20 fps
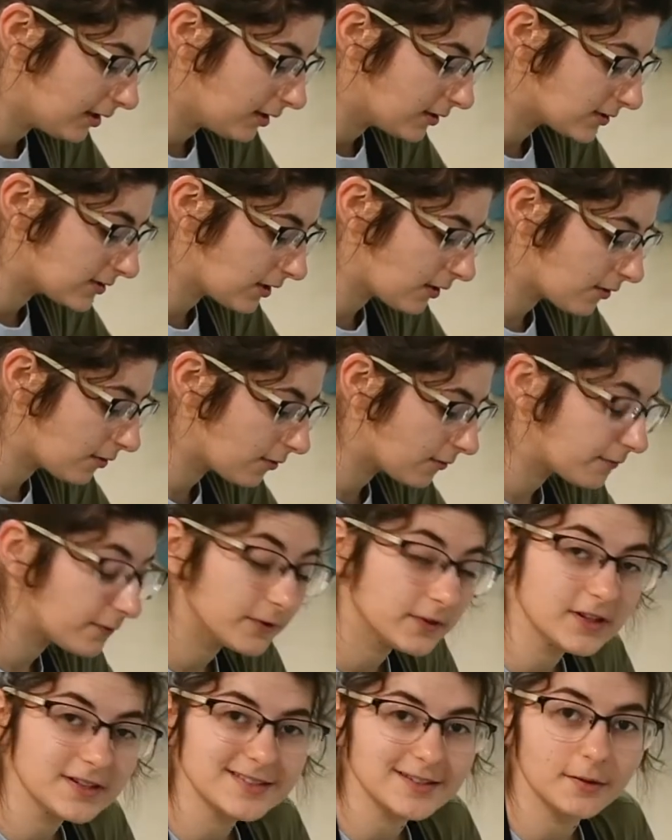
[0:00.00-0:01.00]
So for
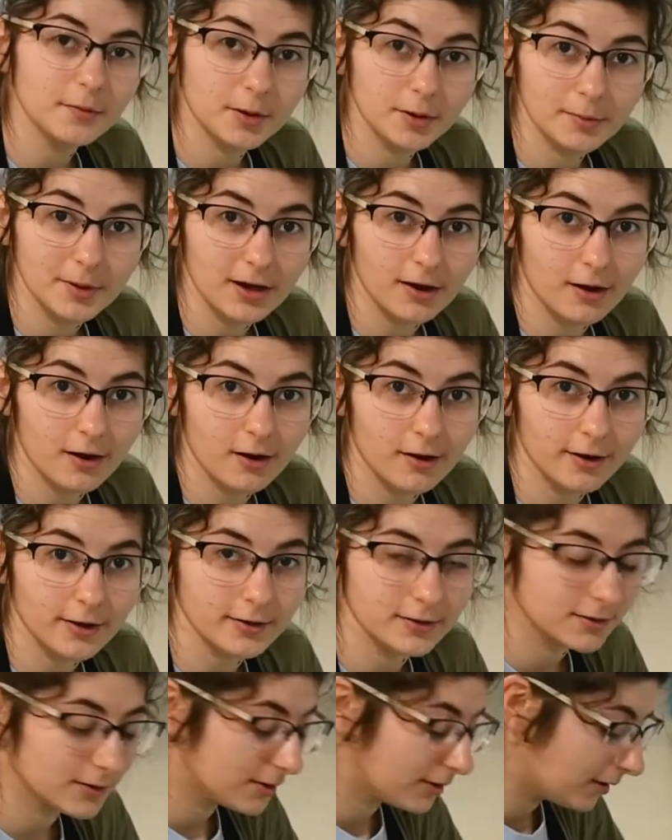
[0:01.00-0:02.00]
this, I'm going to make a heart.
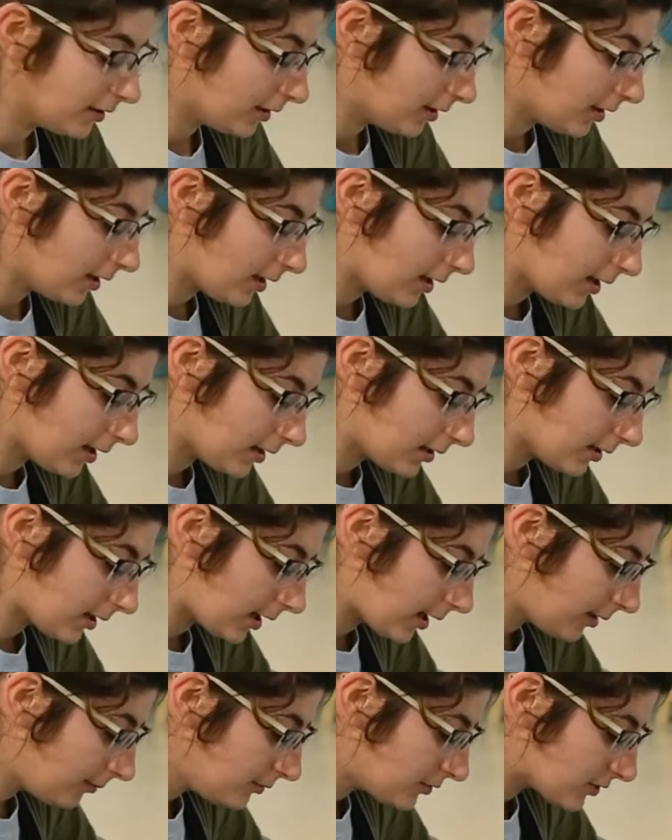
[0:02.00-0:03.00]
And
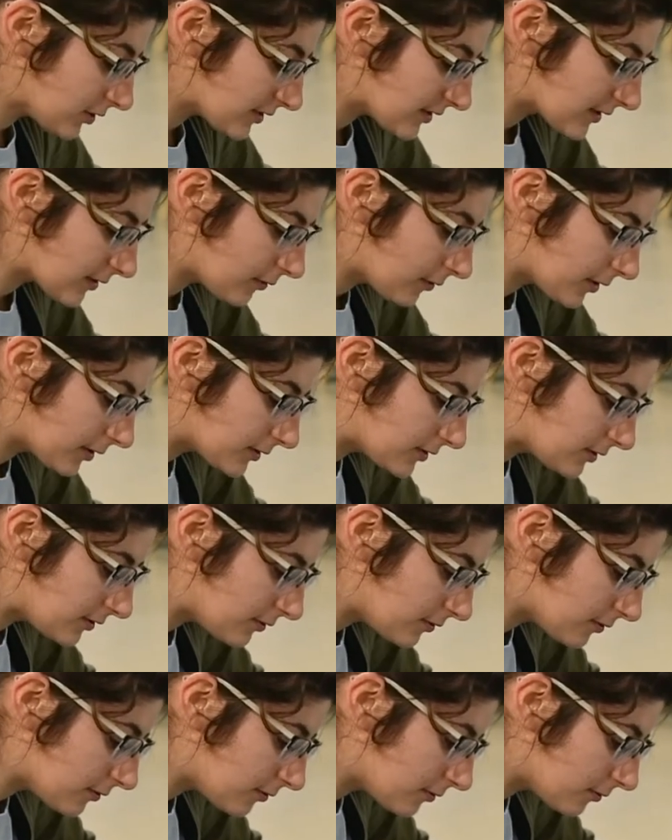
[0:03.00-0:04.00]
I'm just going
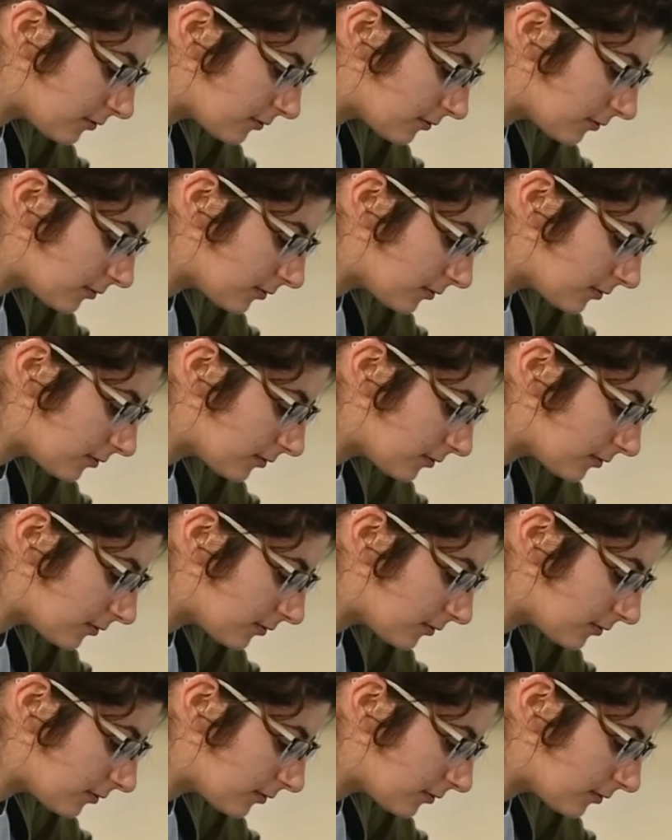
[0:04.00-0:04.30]
to